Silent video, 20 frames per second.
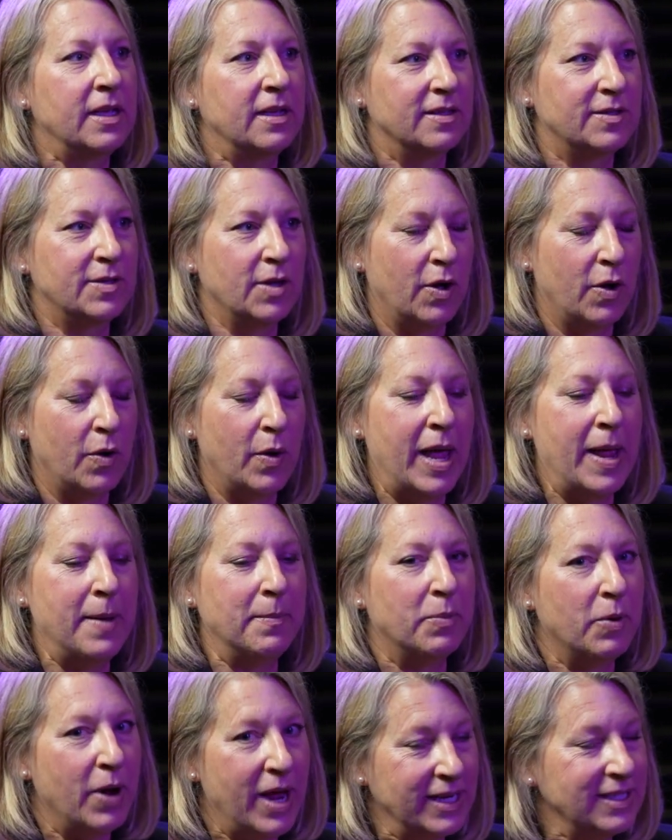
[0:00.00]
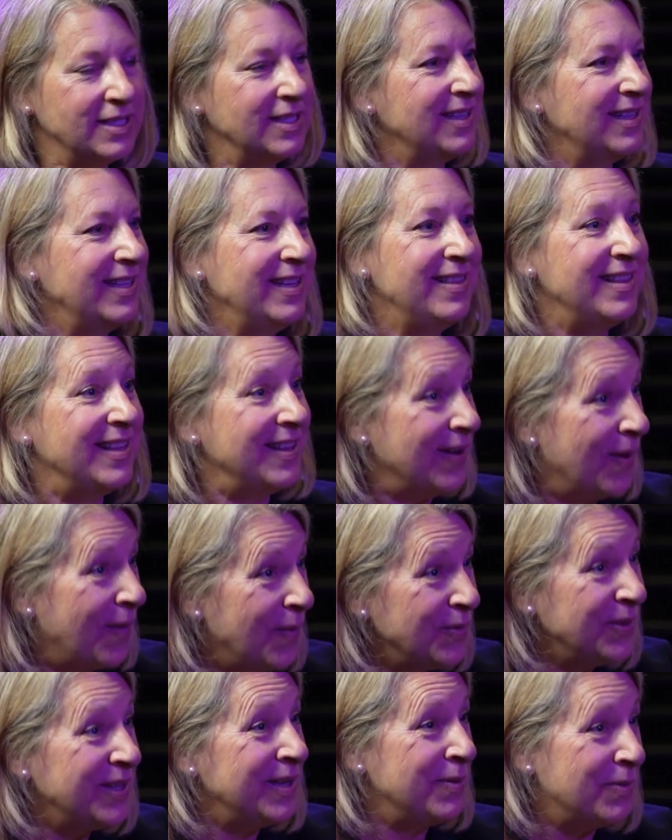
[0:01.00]
So, and practically the
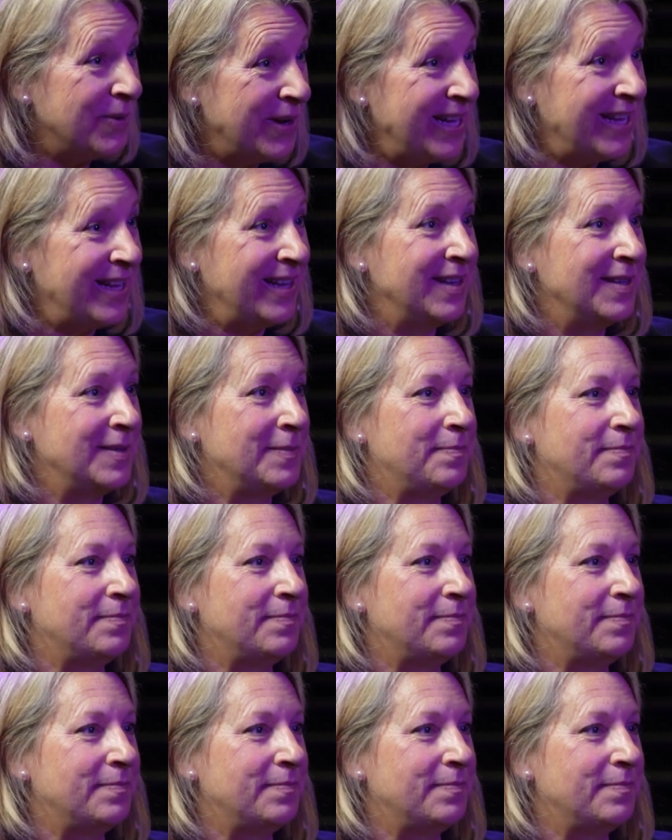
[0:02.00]
only way,